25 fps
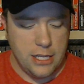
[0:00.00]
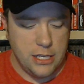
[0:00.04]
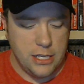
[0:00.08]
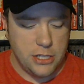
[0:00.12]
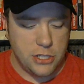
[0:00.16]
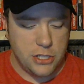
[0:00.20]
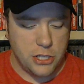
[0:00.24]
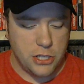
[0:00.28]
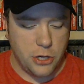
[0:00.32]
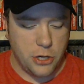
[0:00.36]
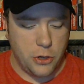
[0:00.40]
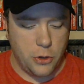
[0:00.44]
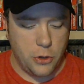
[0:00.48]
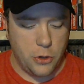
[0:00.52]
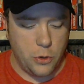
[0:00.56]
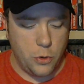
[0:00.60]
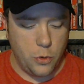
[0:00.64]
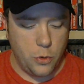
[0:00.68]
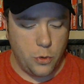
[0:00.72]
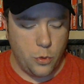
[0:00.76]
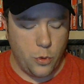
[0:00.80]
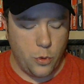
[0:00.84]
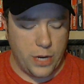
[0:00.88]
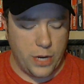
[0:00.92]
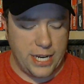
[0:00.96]
So
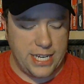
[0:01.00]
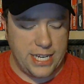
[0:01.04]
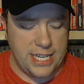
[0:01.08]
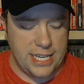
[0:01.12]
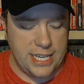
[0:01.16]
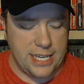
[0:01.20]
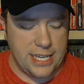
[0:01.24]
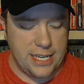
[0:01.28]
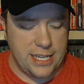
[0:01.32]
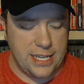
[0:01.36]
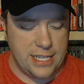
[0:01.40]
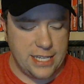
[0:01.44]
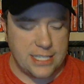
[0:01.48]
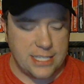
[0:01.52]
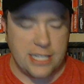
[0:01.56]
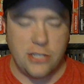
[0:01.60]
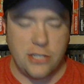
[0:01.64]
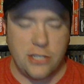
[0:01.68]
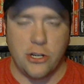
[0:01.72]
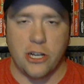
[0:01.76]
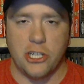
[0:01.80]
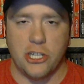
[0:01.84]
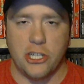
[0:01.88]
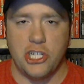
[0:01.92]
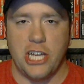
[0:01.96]
what I did is I
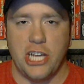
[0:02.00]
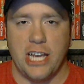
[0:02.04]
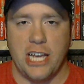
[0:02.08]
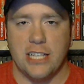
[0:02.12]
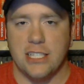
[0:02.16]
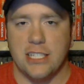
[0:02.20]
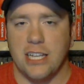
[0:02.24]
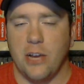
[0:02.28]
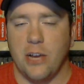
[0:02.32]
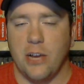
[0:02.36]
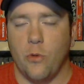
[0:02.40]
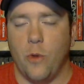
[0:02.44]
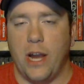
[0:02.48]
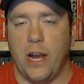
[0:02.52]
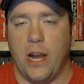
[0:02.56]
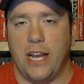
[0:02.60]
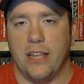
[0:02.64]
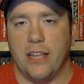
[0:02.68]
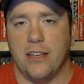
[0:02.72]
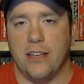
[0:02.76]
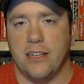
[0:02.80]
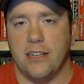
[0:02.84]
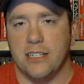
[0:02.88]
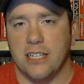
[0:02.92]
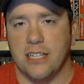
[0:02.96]
took a chance and I
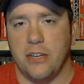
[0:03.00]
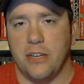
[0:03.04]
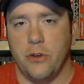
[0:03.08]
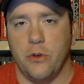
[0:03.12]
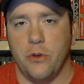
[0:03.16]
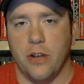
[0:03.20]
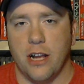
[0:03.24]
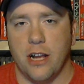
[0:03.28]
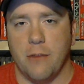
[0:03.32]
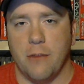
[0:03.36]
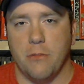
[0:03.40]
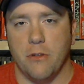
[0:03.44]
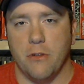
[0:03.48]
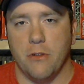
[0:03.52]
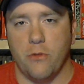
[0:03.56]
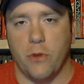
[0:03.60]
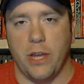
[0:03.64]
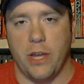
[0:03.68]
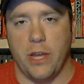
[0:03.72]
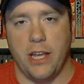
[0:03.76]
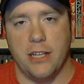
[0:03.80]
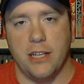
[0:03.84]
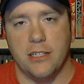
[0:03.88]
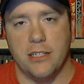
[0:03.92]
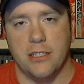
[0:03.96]
waited, because I knew in a couple of
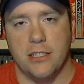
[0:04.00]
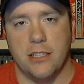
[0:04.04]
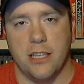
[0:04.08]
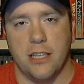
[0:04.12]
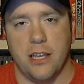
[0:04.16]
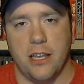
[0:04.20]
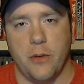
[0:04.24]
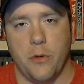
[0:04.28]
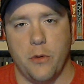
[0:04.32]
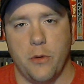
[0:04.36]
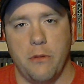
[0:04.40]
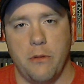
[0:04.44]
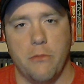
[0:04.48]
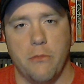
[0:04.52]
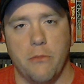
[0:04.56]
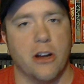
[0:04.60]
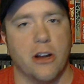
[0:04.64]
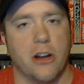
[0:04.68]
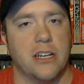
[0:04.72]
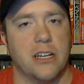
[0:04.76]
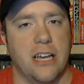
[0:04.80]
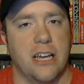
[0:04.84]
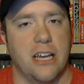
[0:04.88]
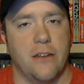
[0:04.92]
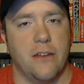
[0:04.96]
weeks that it would be
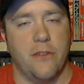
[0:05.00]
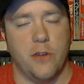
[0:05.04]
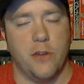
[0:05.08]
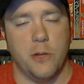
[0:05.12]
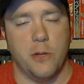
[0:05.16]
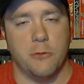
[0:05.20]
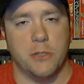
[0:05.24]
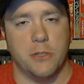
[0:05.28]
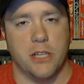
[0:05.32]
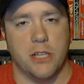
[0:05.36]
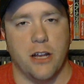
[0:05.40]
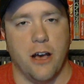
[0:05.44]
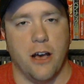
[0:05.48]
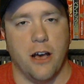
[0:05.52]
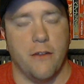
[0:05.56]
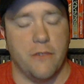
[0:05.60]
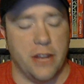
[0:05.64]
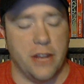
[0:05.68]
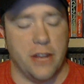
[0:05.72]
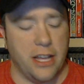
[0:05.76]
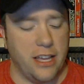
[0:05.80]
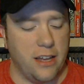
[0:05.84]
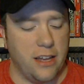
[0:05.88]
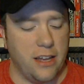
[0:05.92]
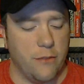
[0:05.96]
marked down to 50% off
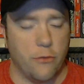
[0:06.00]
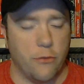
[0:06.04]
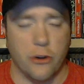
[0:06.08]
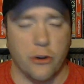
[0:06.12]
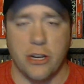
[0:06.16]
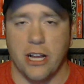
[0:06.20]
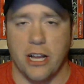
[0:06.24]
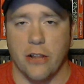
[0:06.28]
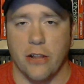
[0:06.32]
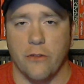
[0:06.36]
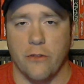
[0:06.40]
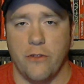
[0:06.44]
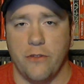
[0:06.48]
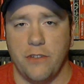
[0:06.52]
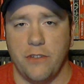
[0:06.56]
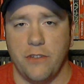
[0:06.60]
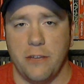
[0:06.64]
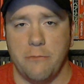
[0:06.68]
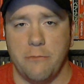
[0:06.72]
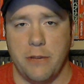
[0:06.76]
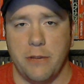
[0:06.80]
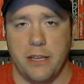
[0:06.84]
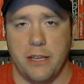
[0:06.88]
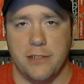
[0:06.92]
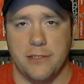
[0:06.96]
and I could get them for $1.50
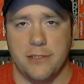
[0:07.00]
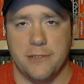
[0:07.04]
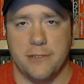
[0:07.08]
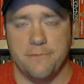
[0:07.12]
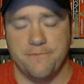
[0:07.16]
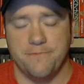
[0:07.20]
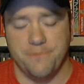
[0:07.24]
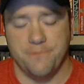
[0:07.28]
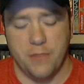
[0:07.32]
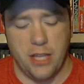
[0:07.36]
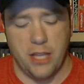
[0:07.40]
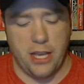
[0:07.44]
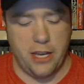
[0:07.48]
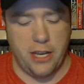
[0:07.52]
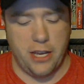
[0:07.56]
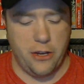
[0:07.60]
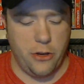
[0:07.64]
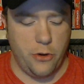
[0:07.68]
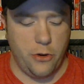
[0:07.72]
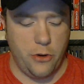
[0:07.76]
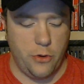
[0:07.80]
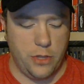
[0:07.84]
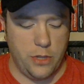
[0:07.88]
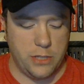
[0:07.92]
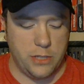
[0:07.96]
a piece. I
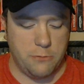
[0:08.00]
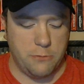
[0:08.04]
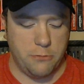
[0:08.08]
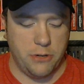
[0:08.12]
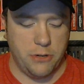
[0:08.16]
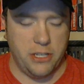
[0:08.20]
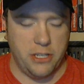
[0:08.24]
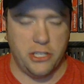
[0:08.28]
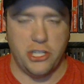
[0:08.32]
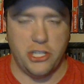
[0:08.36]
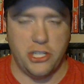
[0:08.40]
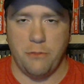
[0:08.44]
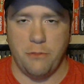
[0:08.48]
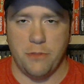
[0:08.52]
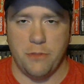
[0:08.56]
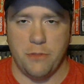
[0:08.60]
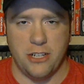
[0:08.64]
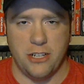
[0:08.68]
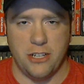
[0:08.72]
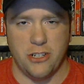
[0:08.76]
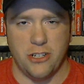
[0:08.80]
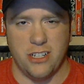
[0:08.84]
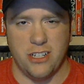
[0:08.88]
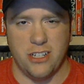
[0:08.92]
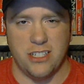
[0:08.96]
know that's pretty cheap that
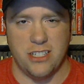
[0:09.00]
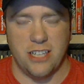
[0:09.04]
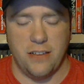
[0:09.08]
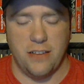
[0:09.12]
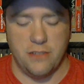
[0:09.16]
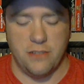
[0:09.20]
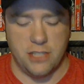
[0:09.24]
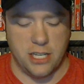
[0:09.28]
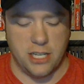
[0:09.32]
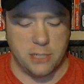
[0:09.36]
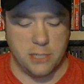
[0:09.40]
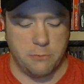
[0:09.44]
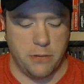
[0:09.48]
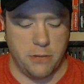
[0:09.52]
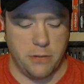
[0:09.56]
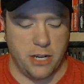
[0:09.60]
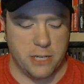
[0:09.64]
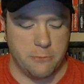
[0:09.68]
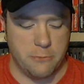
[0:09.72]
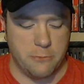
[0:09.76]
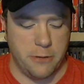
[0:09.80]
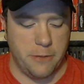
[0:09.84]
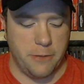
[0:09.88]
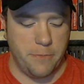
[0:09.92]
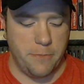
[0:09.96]
I tried to save
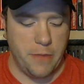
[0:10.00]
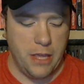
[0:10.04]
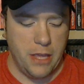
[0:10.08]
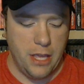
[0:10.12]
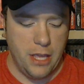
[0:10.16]
$6, but